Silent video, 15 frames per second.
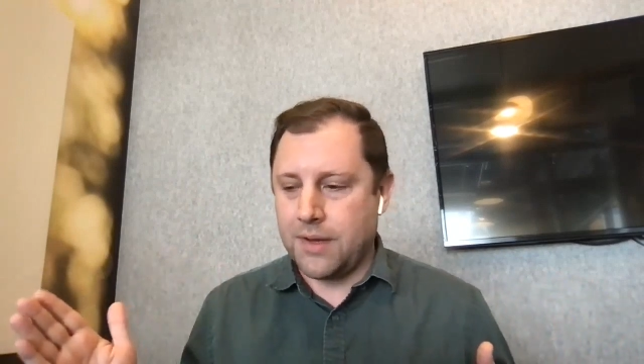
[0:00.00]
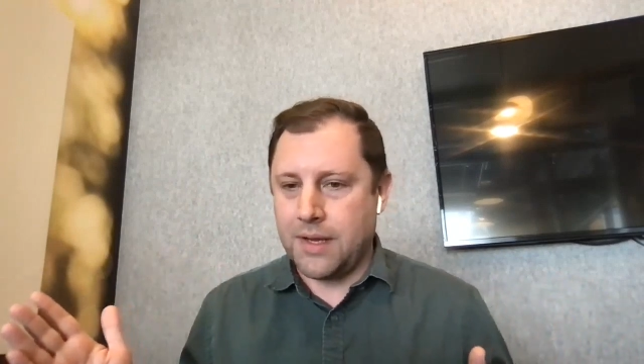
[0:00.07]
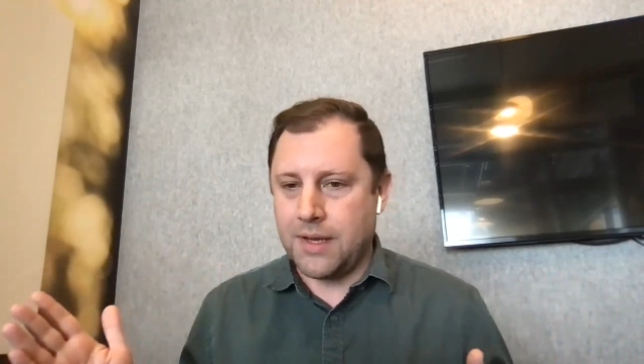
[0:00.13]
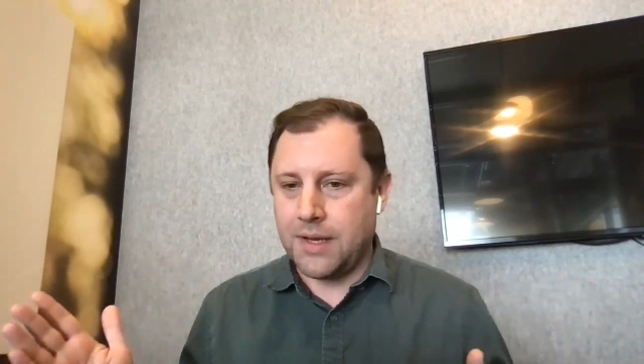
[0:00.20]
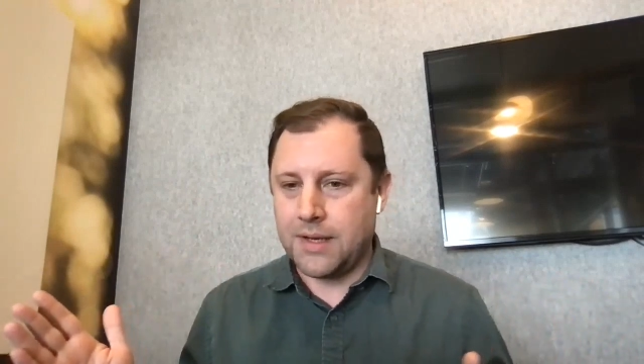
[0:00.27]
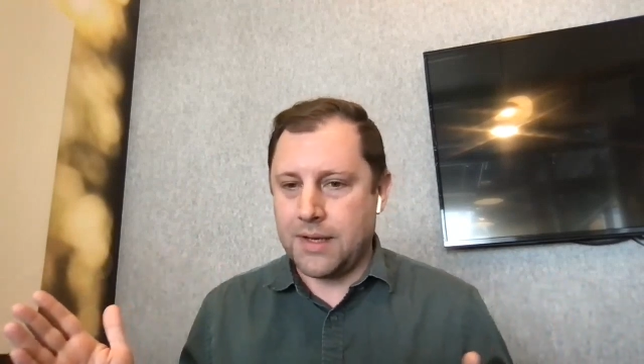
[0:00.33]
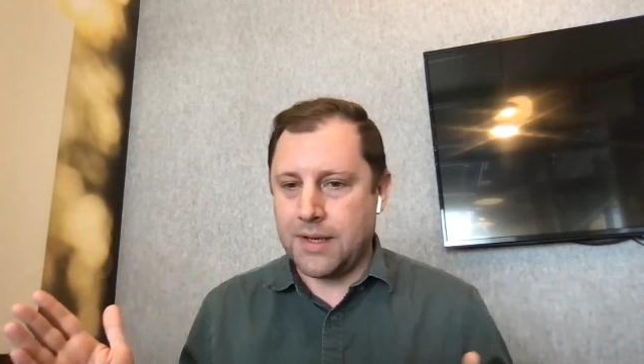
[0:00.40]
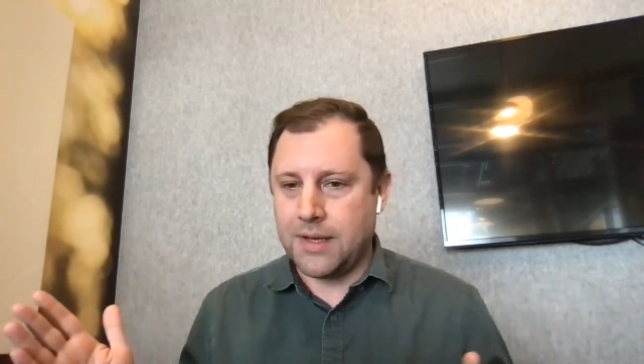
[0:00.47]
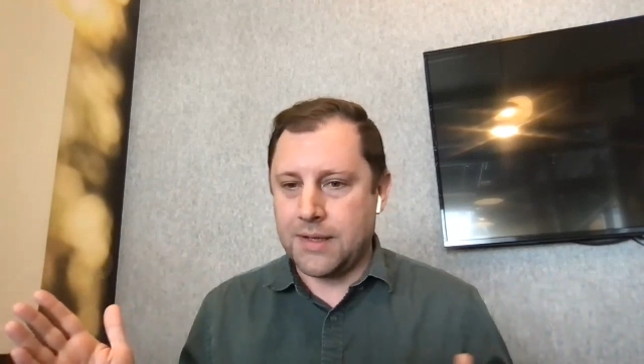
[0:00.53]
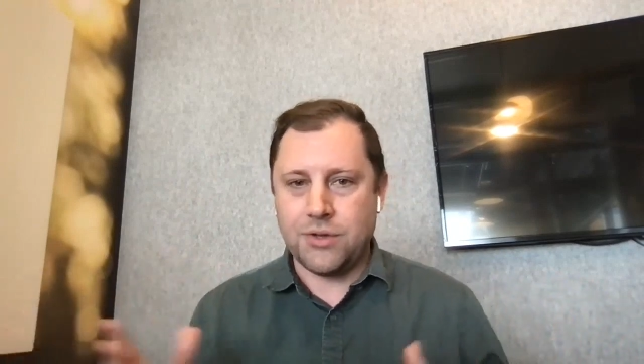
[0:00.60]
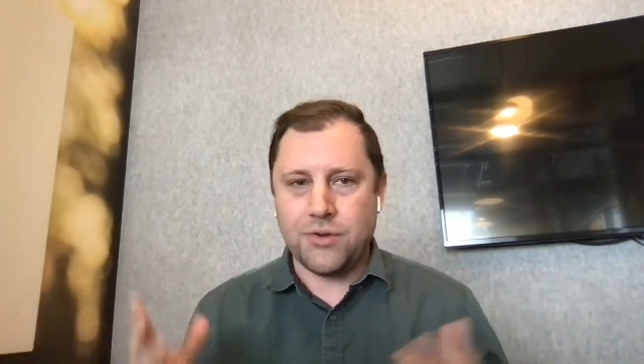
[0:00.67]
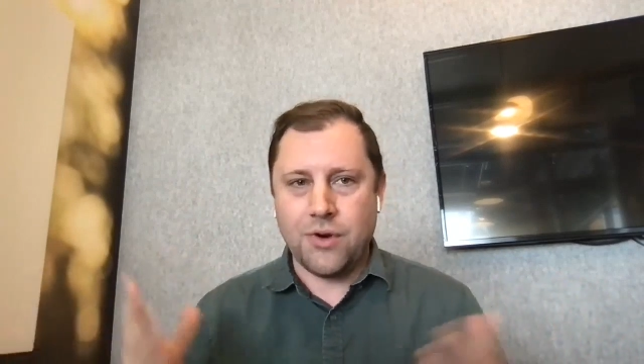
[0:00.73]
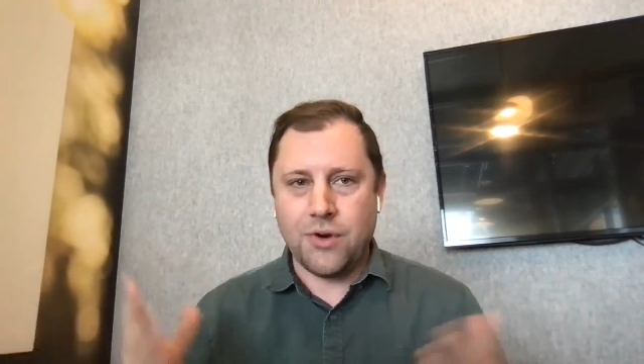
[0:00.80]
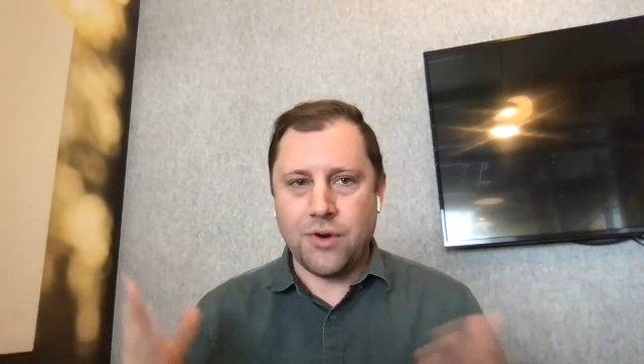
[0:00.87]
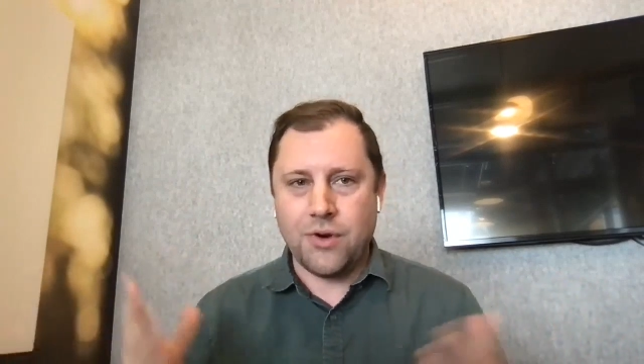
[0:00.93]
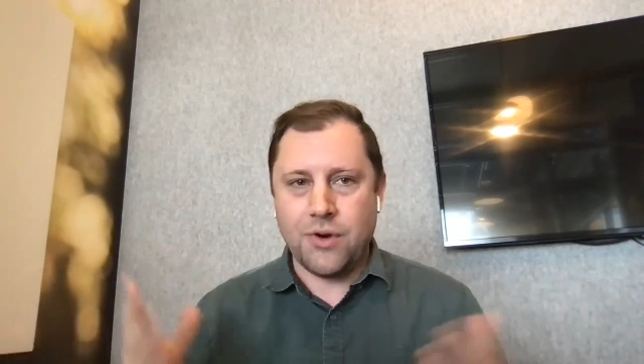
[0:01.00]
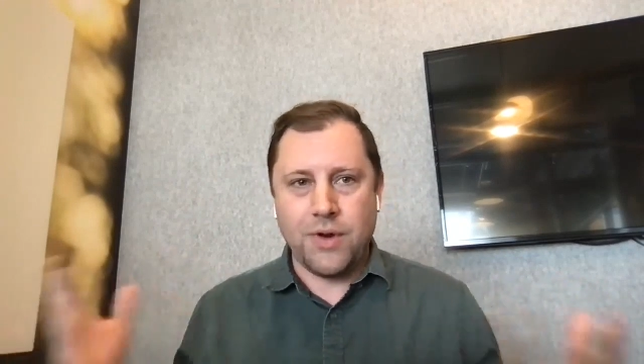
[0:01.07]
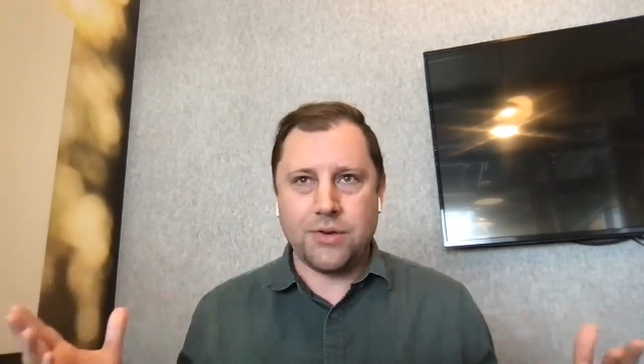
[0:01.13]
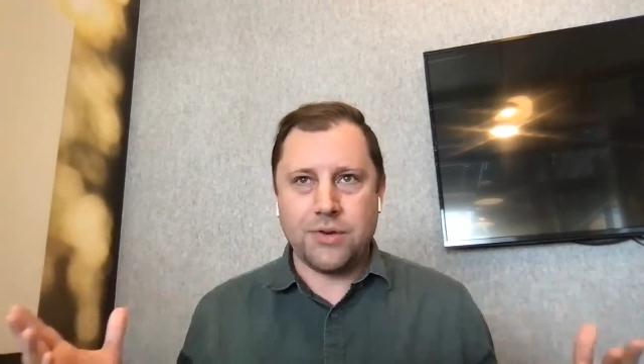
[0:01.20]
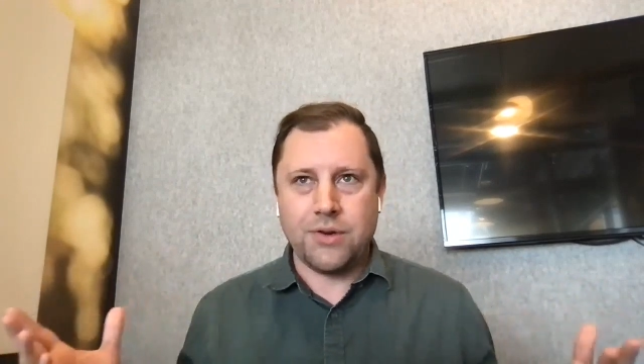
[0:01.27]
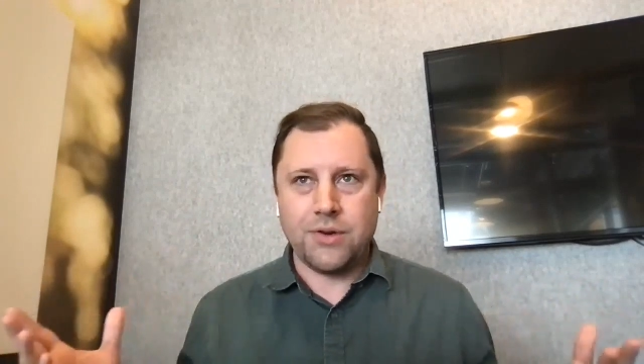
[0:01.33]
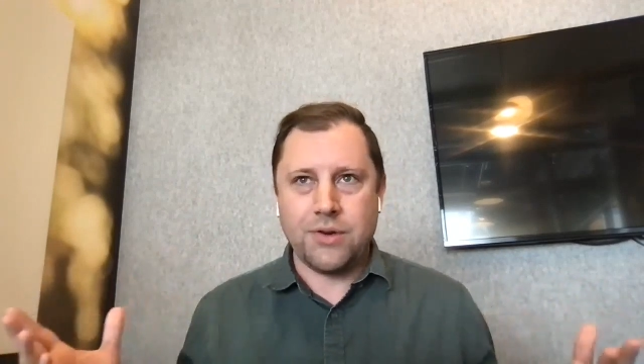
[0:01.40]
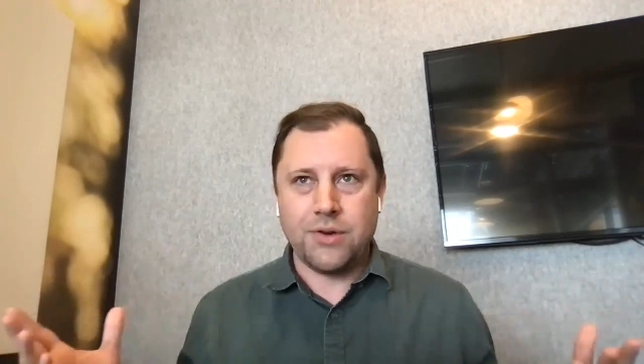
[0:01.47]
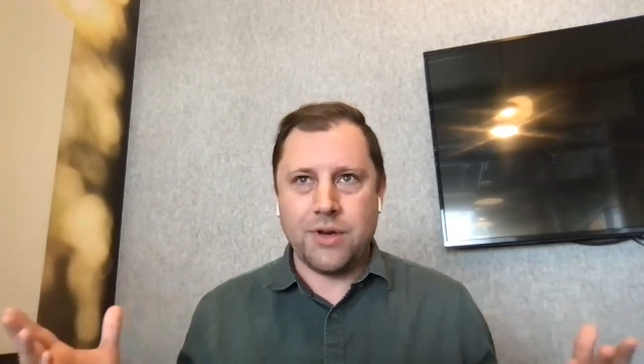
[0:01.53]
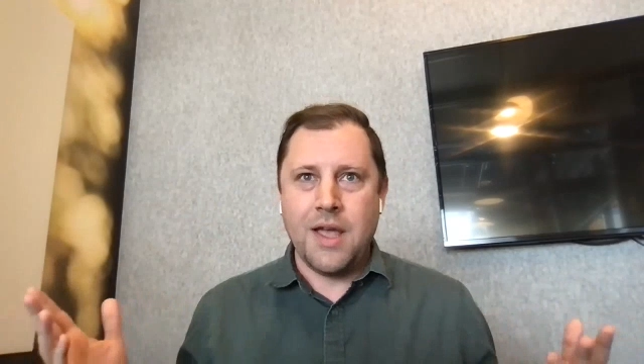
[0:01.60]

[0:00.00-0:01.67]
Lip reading: things in the drone industry.